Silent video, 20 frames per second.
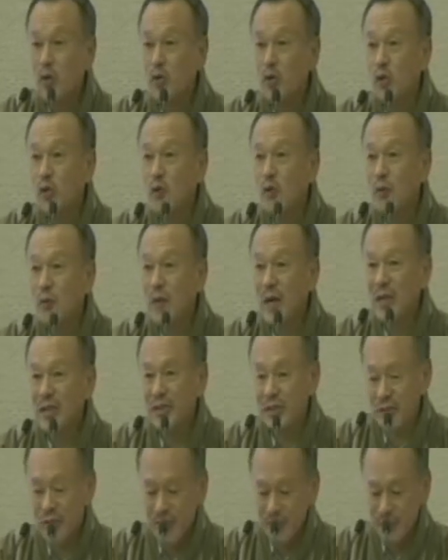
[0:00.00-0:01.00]
two
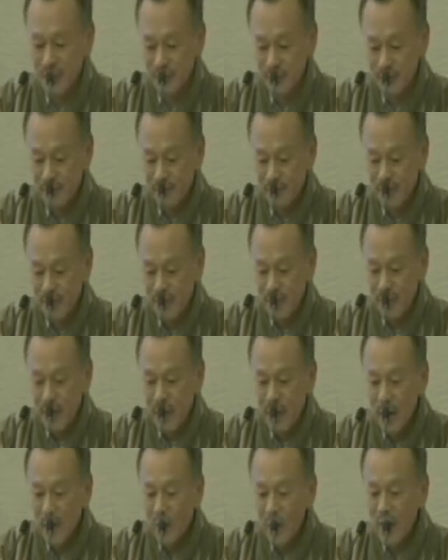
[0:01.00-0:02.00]
brushes
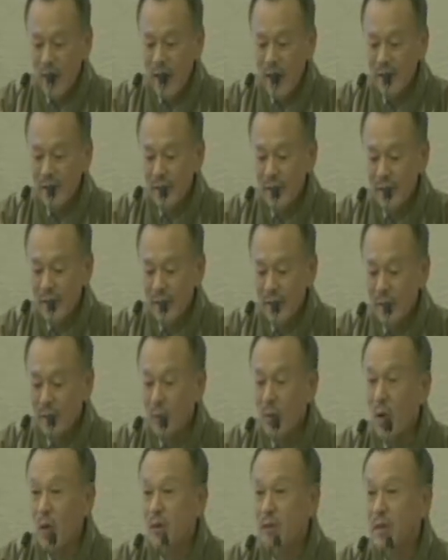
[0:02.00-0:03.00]
provided the
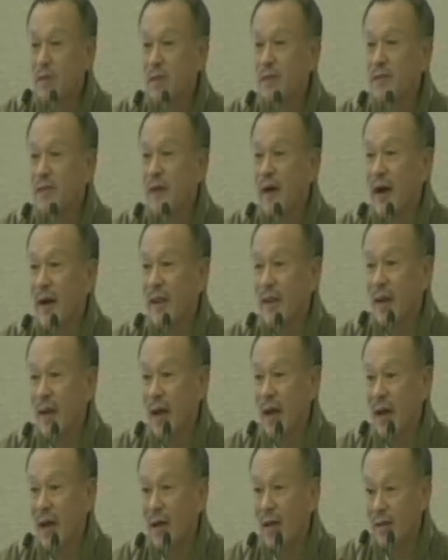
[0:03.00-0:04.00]
most defining
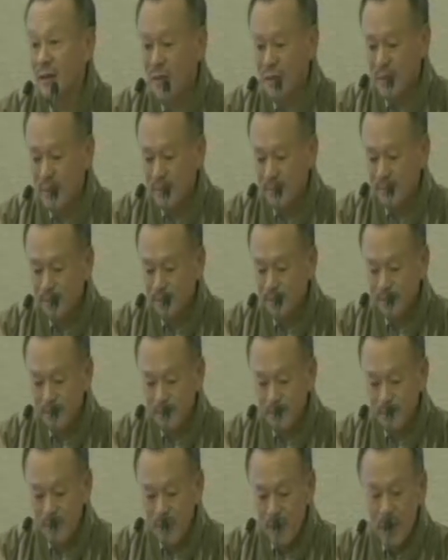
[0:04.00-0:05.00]
lines.
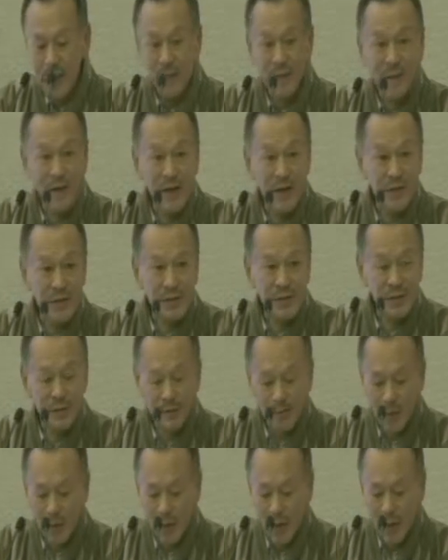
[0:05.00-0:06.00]
First,
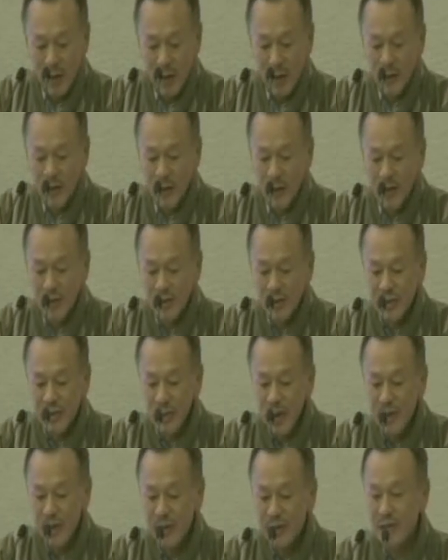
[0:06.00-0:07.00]
it was
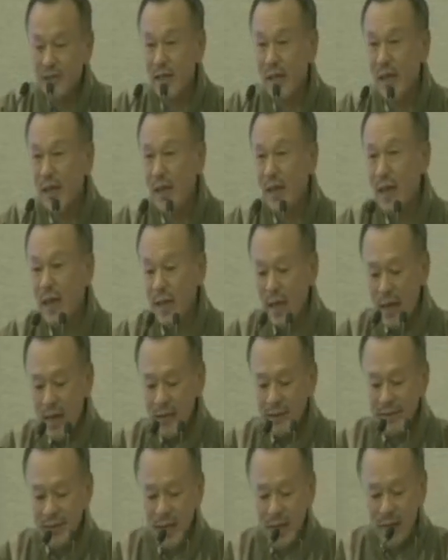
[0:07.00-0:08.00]
democracy,
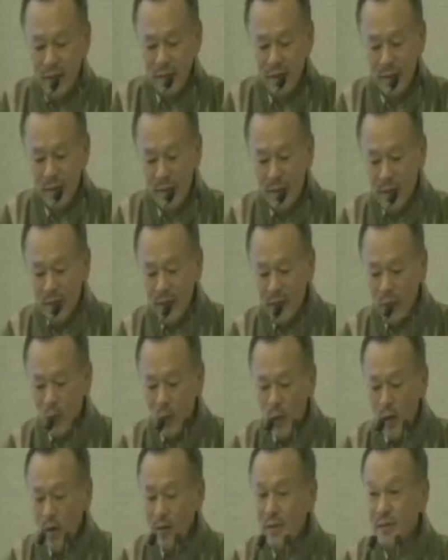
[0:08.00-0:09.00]
and second, it
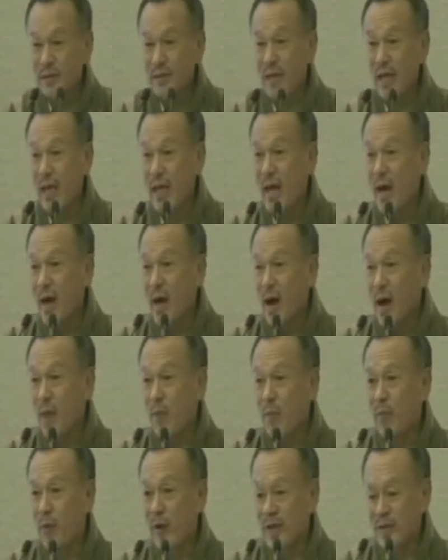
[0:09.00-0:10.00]
was the
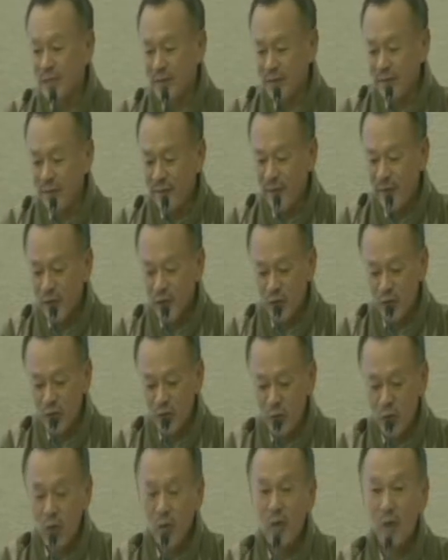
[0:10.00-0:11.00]
abrasive
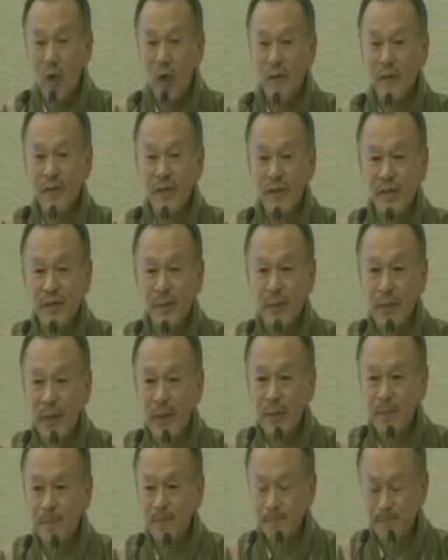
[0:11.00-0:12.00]
stroke of GDP.